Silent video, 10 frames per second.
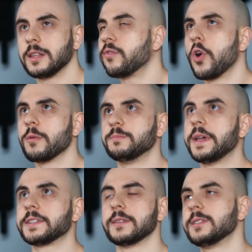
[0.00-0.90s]
this form is
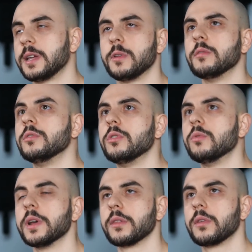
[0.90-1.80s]
basically the same that you do
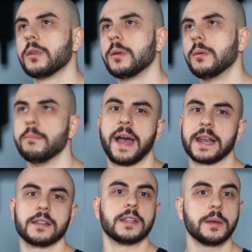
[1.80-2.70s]
with
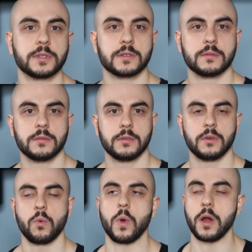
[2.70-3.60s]
banded dips,
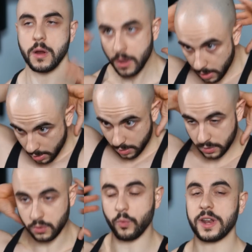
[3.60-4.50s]
where
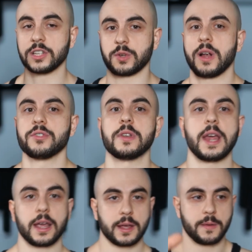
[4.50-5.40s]
the weight is around your
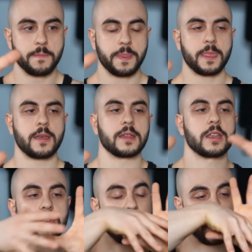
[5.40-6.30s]
neck and then in your